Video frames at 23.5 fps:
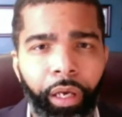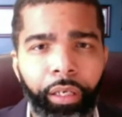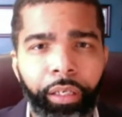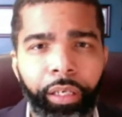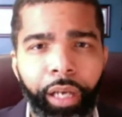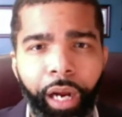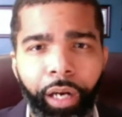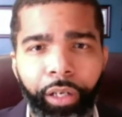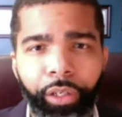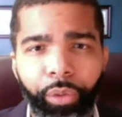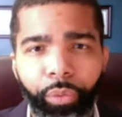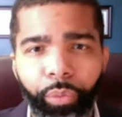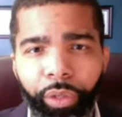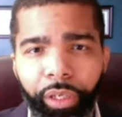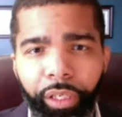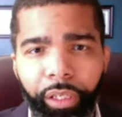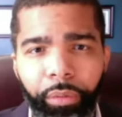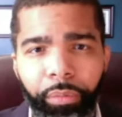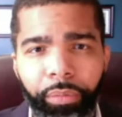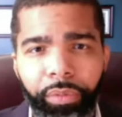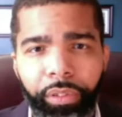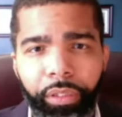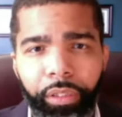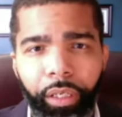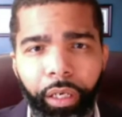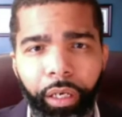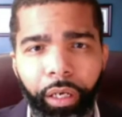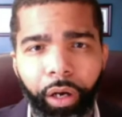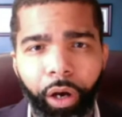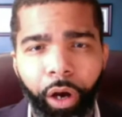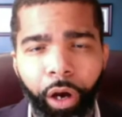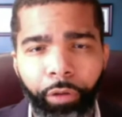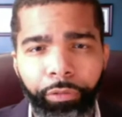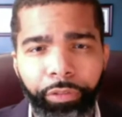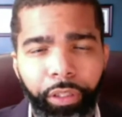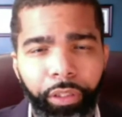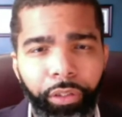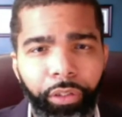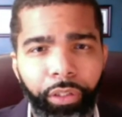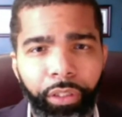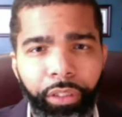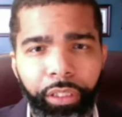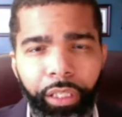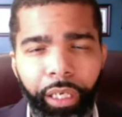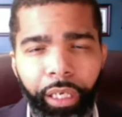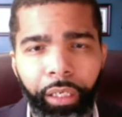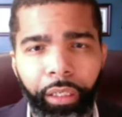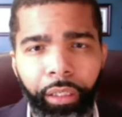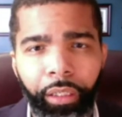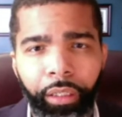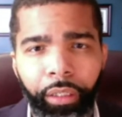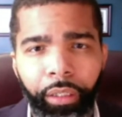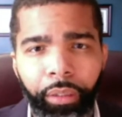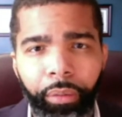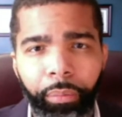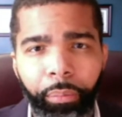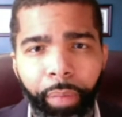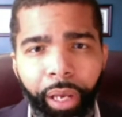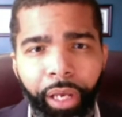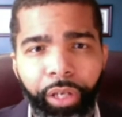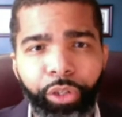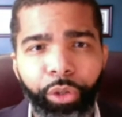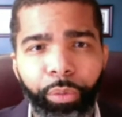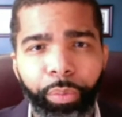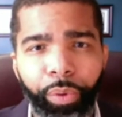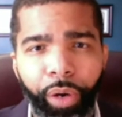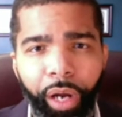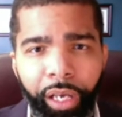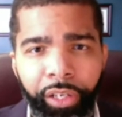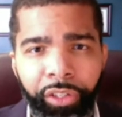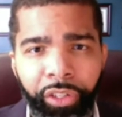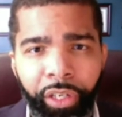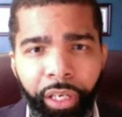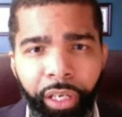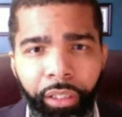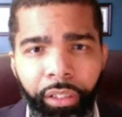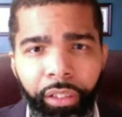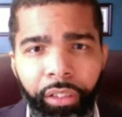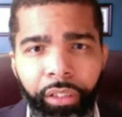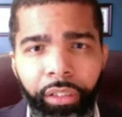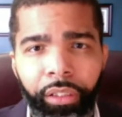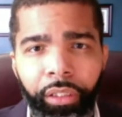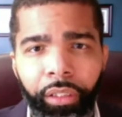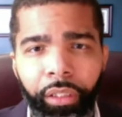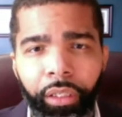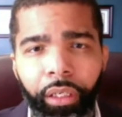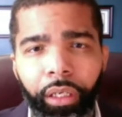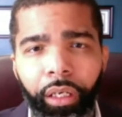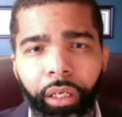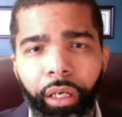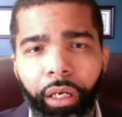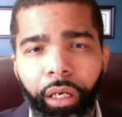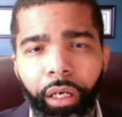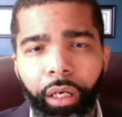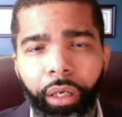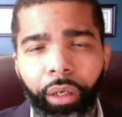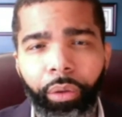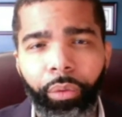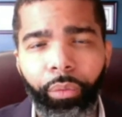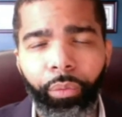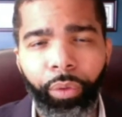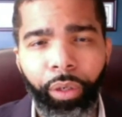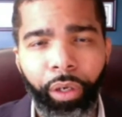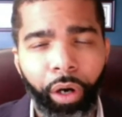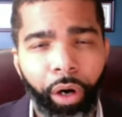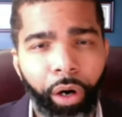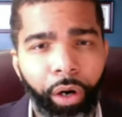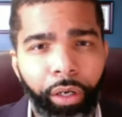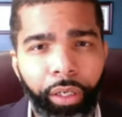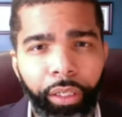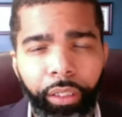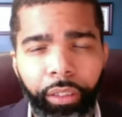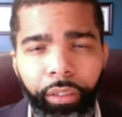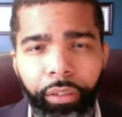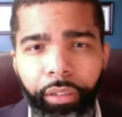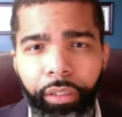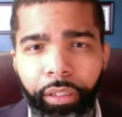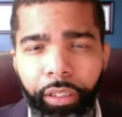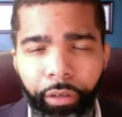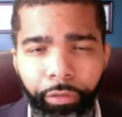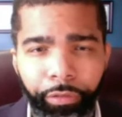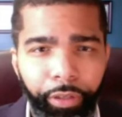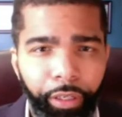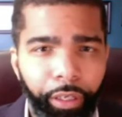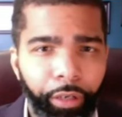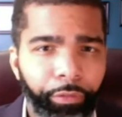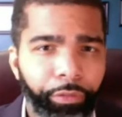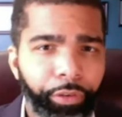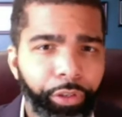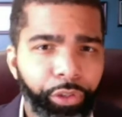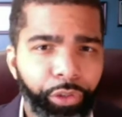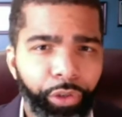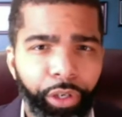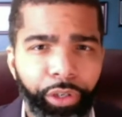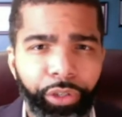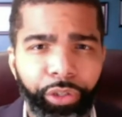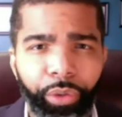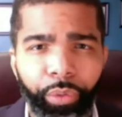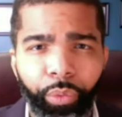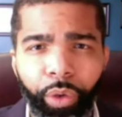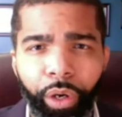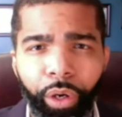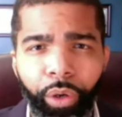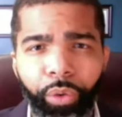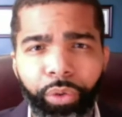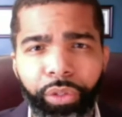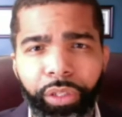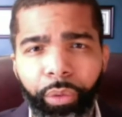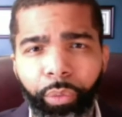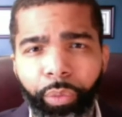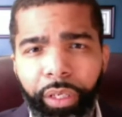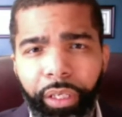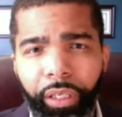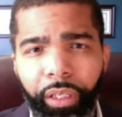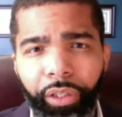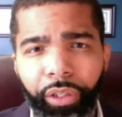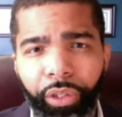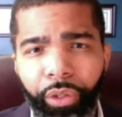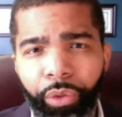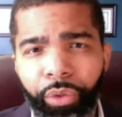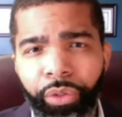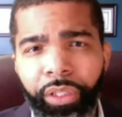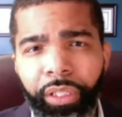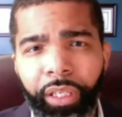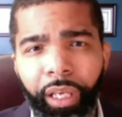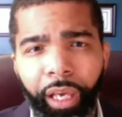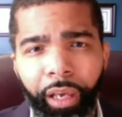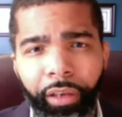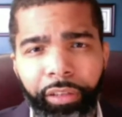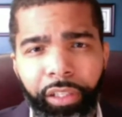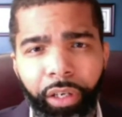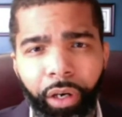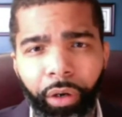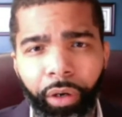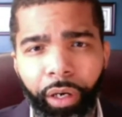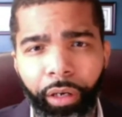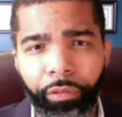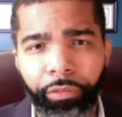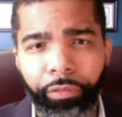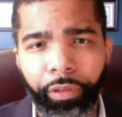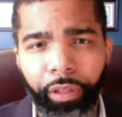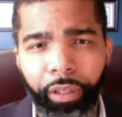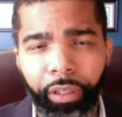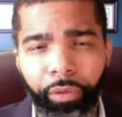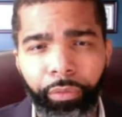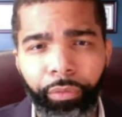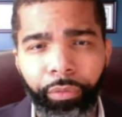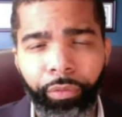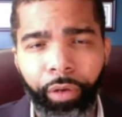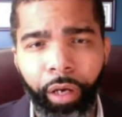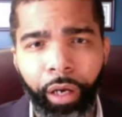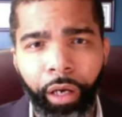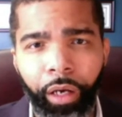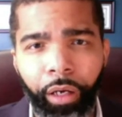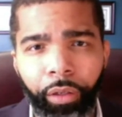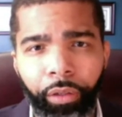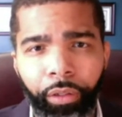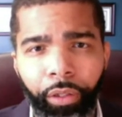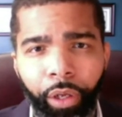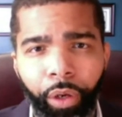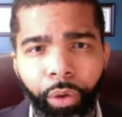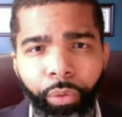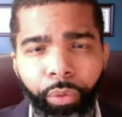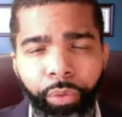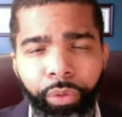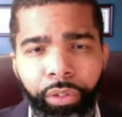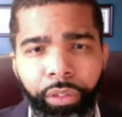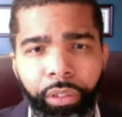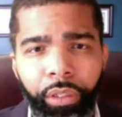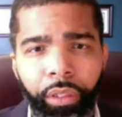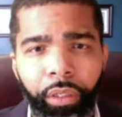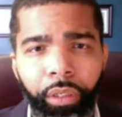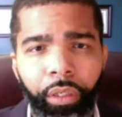Dr. Williams often looks at major projects regarding different infrastructure woes that we can use the SRF loans.